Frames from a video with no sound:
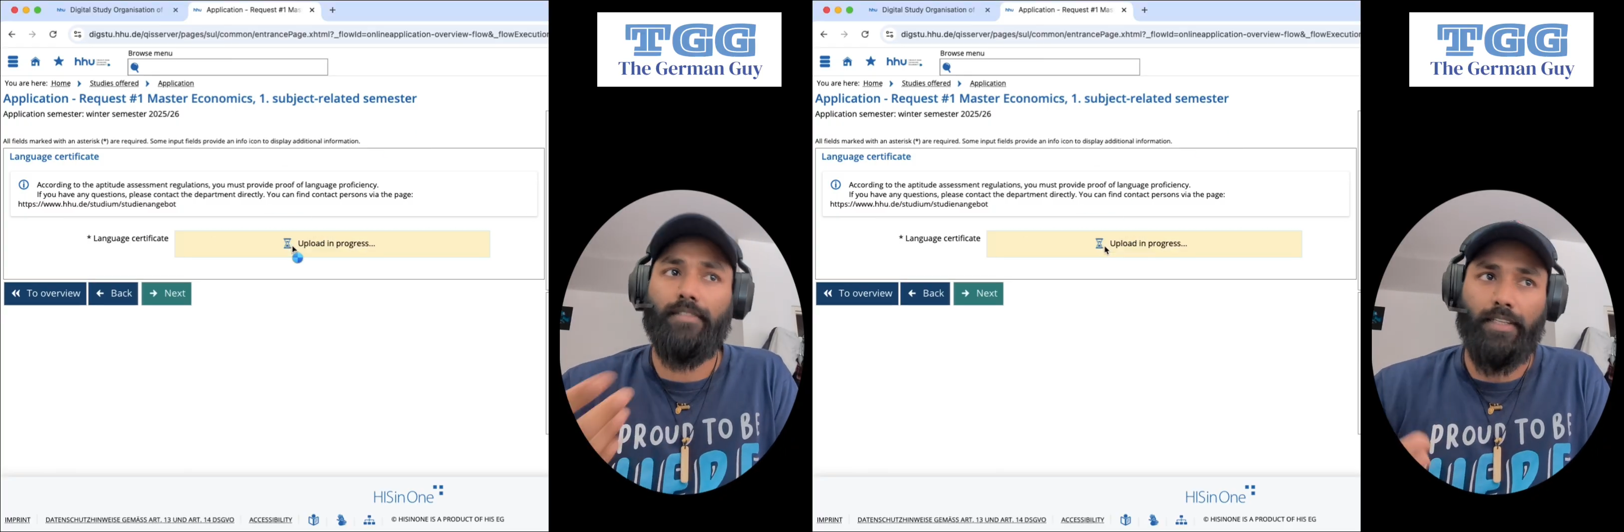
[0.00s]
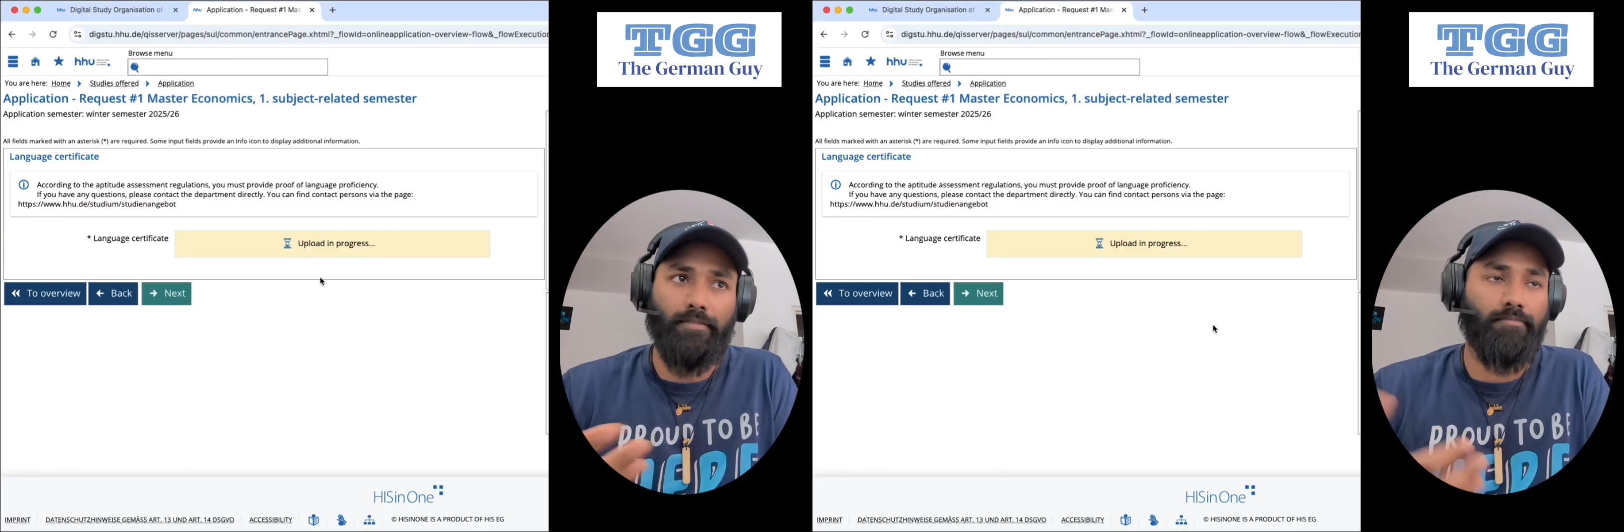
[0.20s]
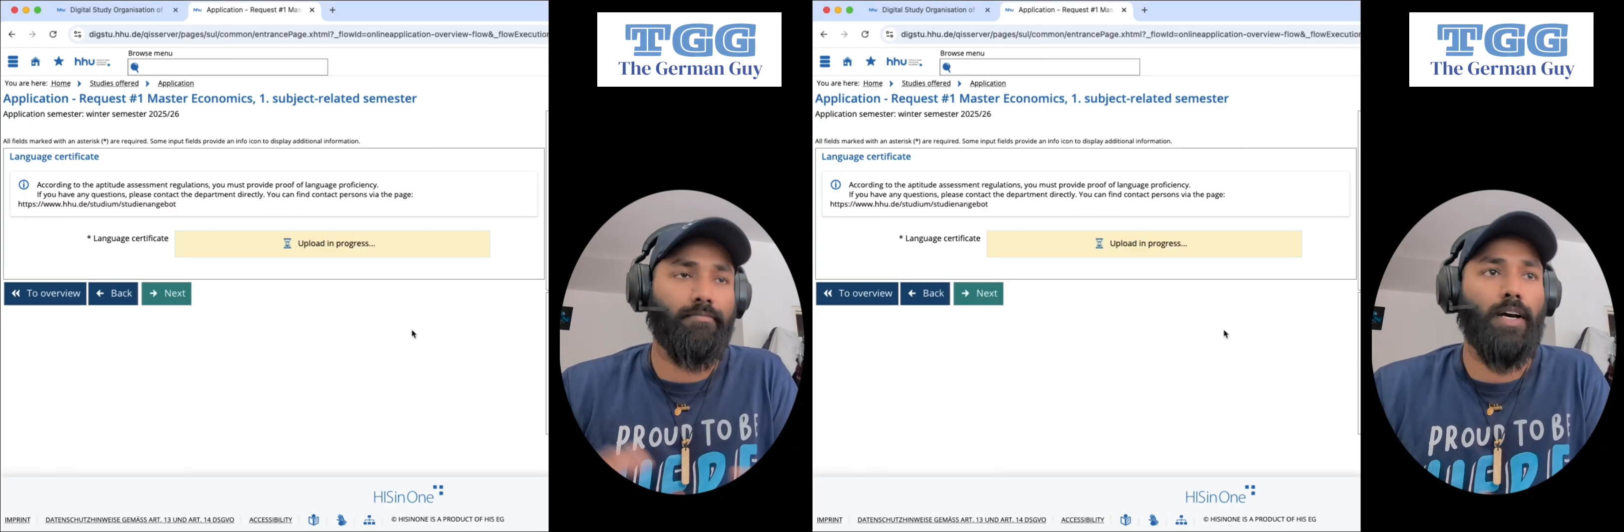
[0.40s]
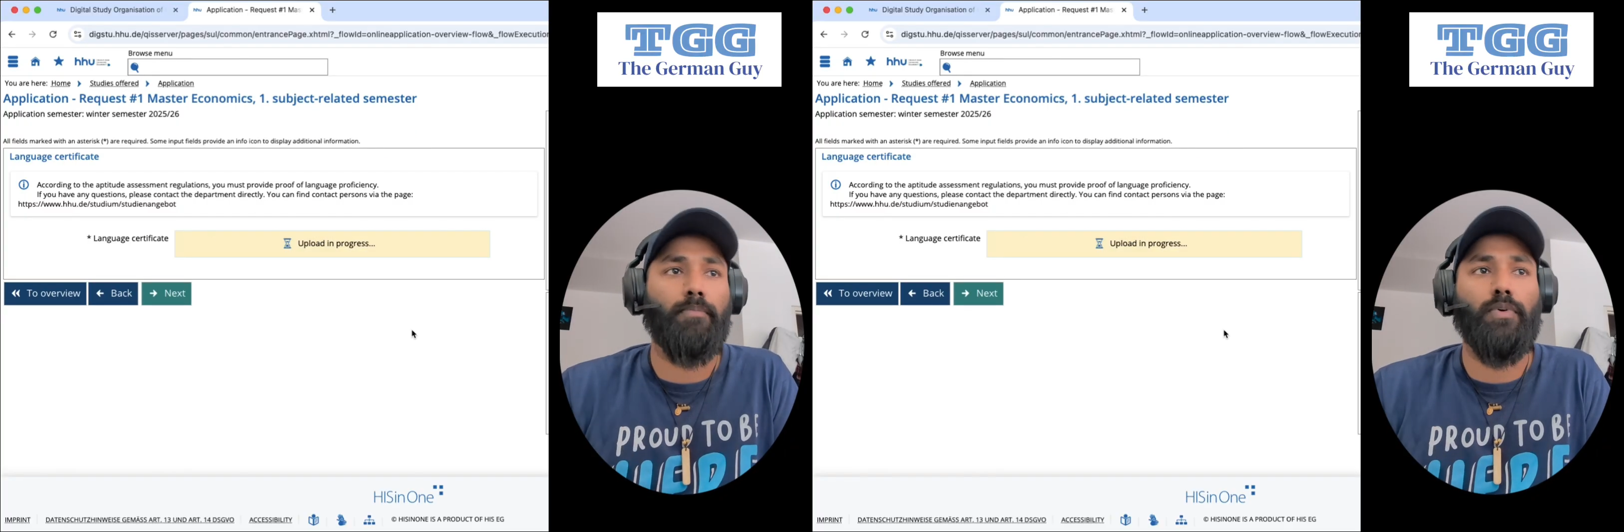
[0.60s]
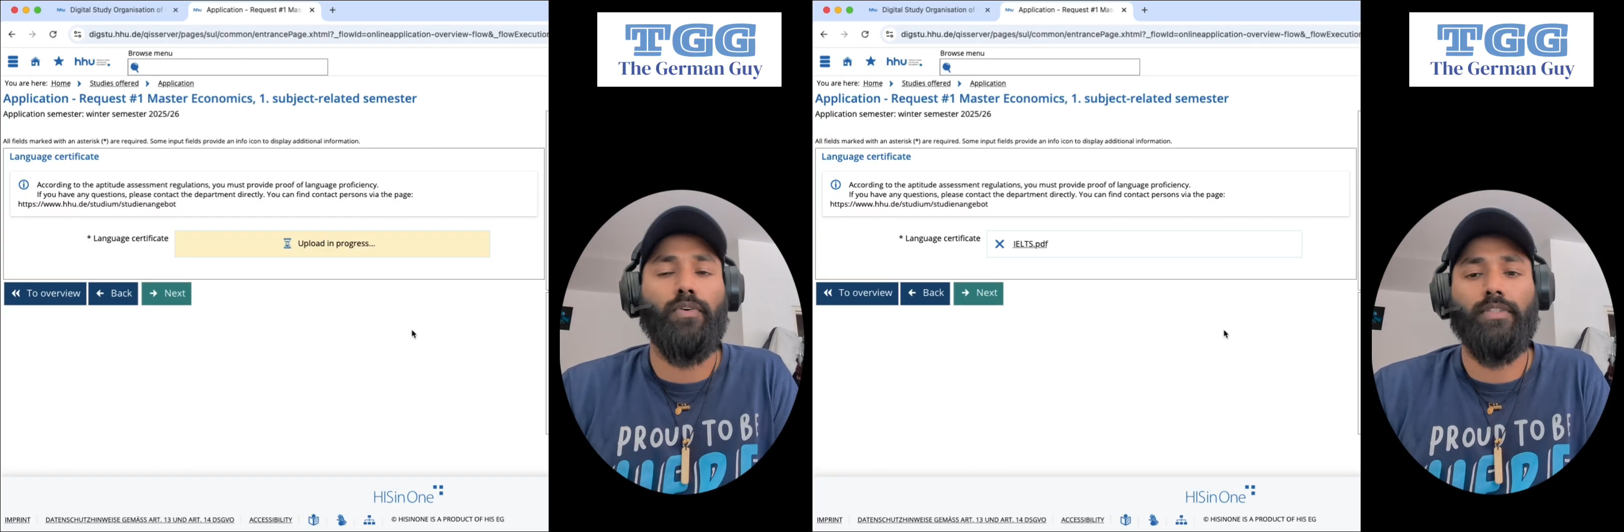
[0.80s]
then
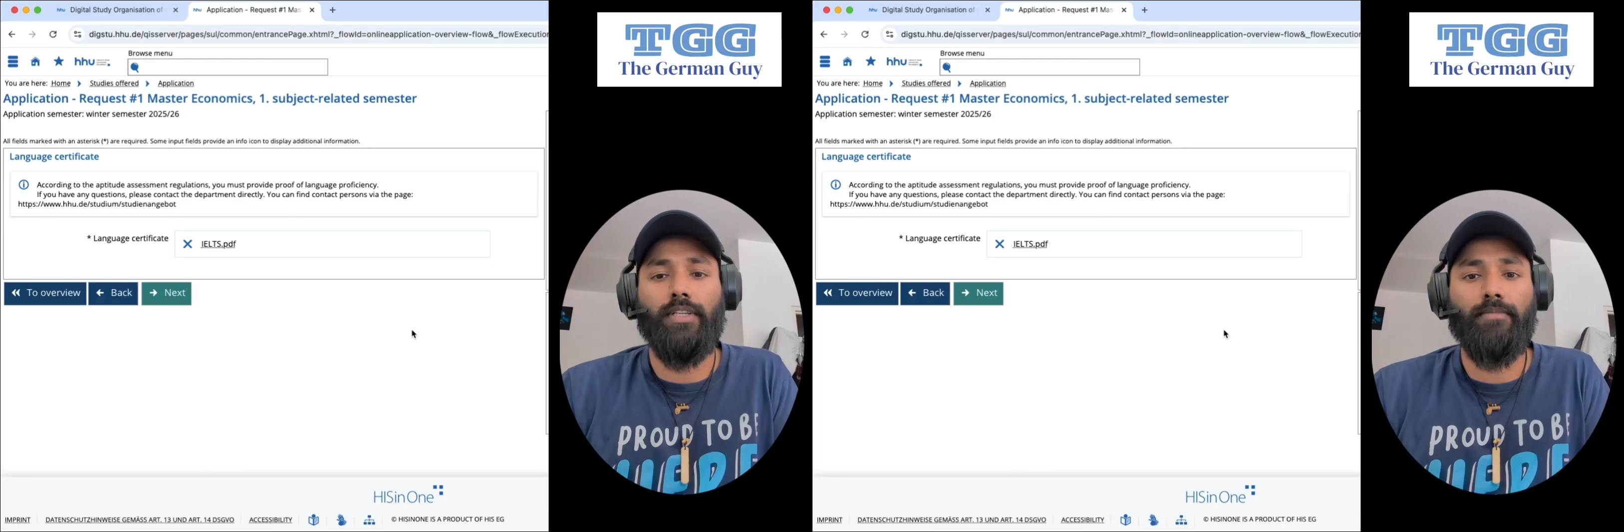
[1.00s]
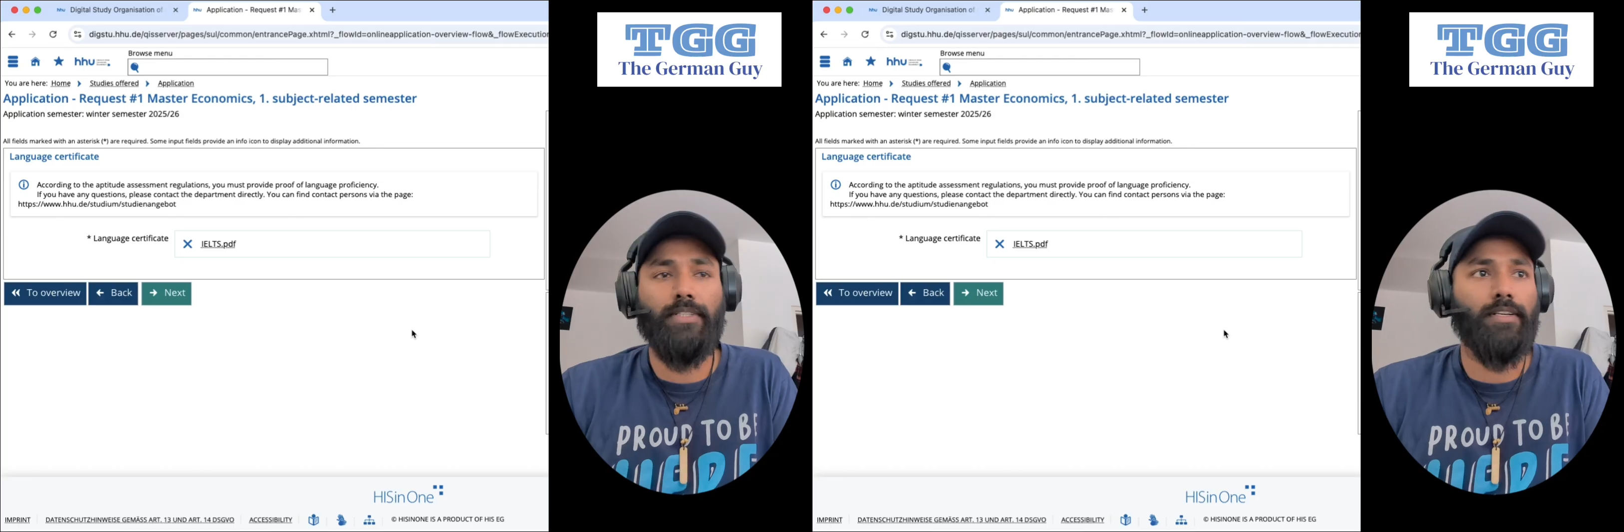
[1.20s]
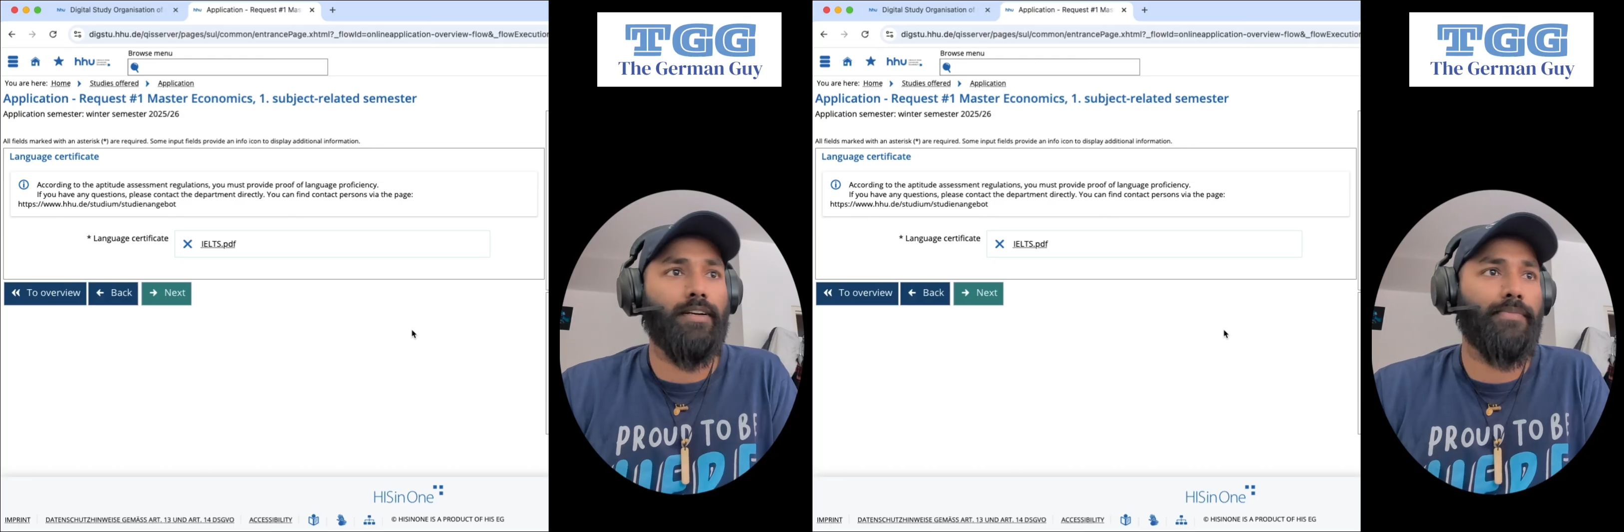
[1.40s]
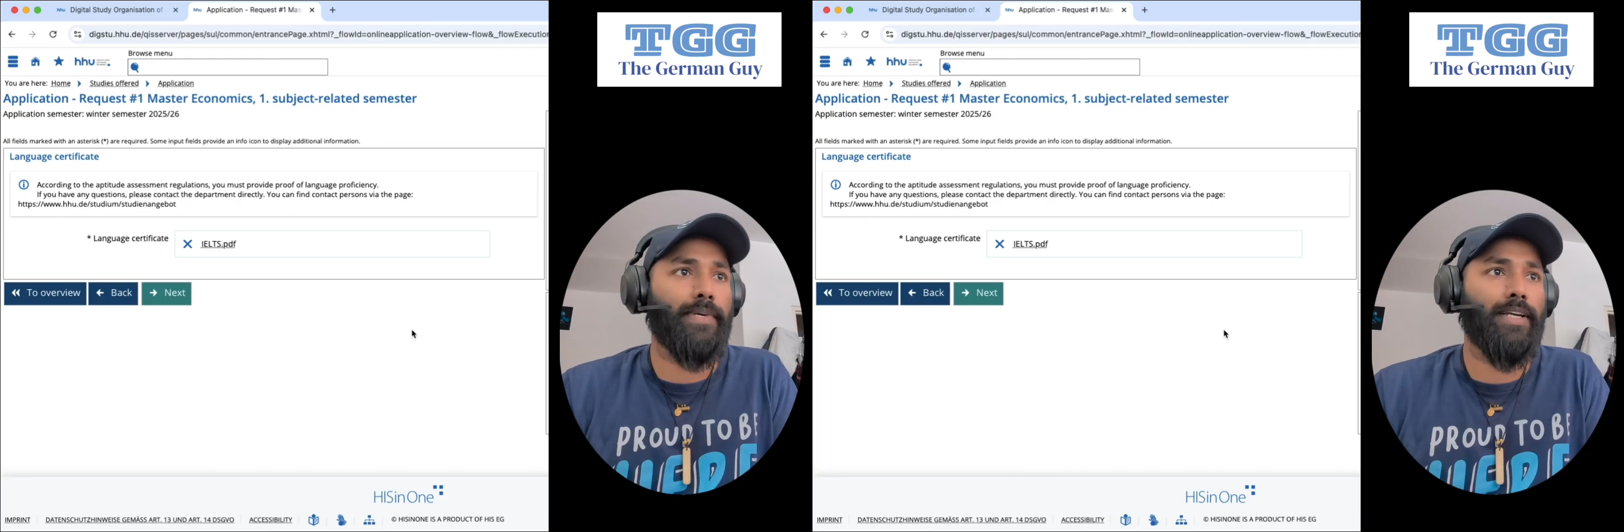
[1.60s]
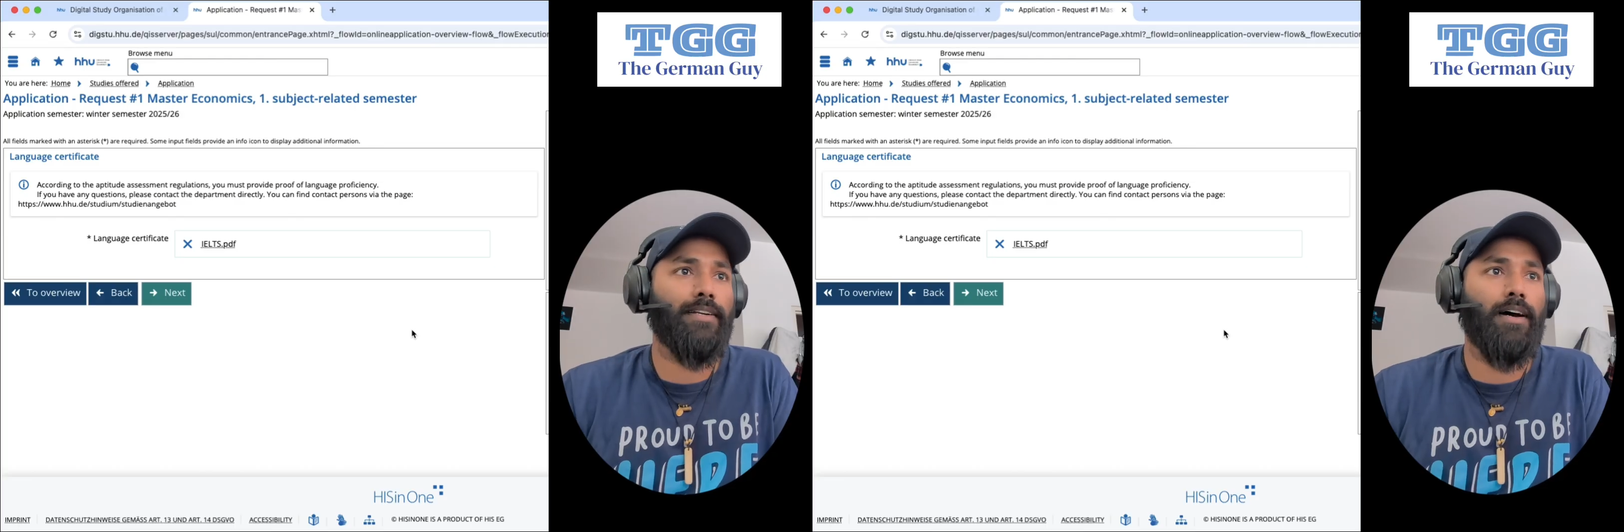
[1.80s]
upload German
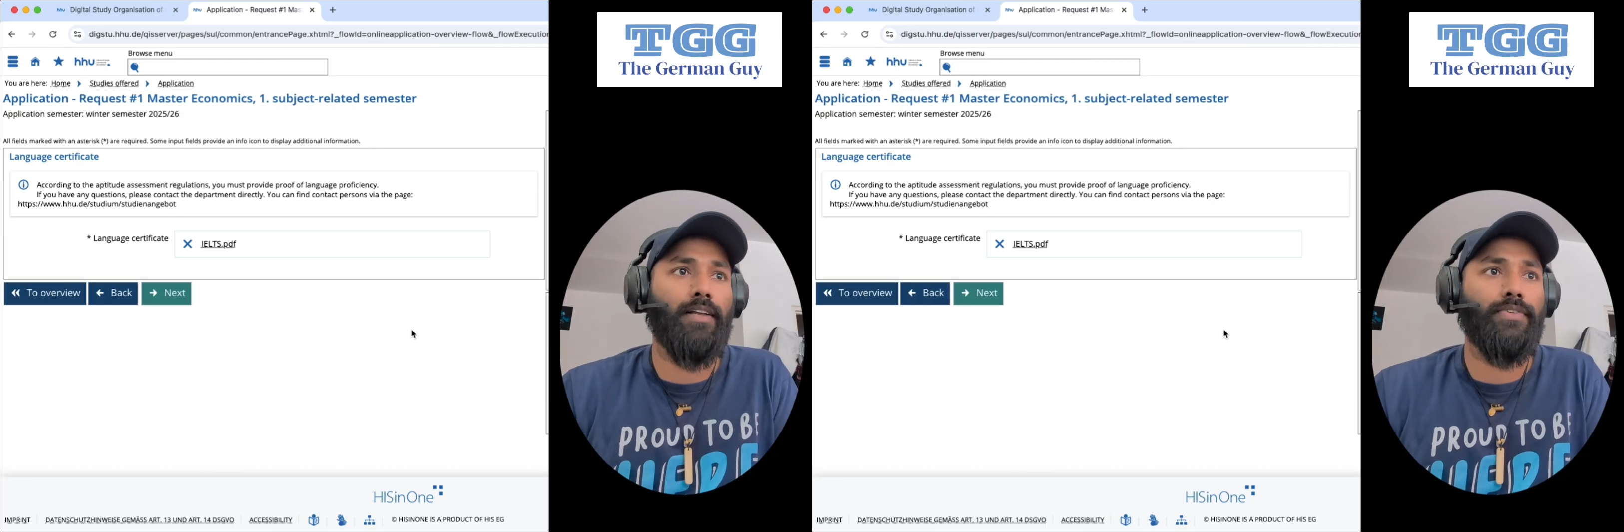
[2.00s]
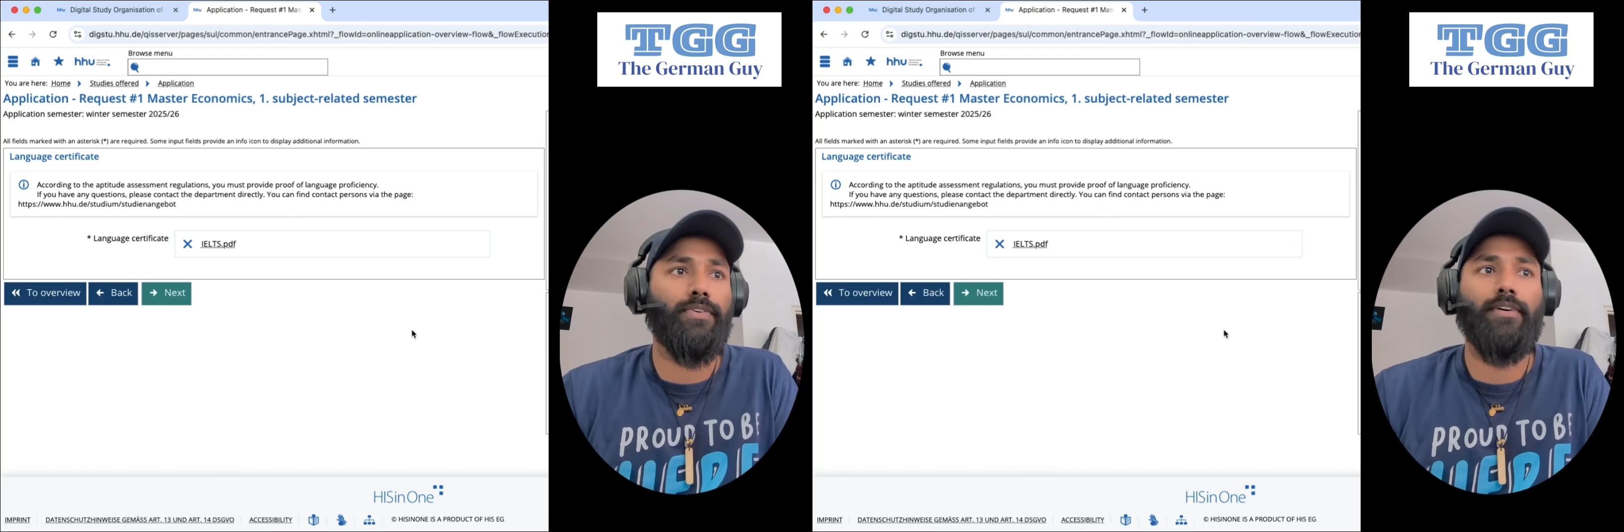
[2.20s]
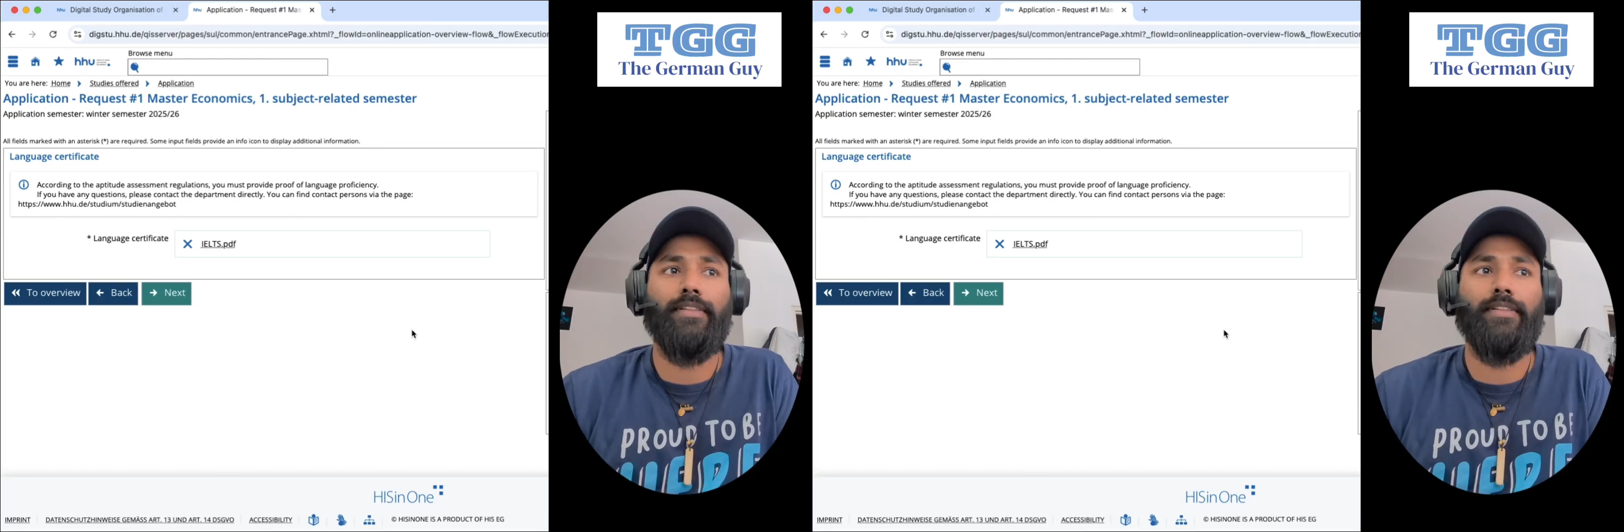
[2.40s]
certificate also,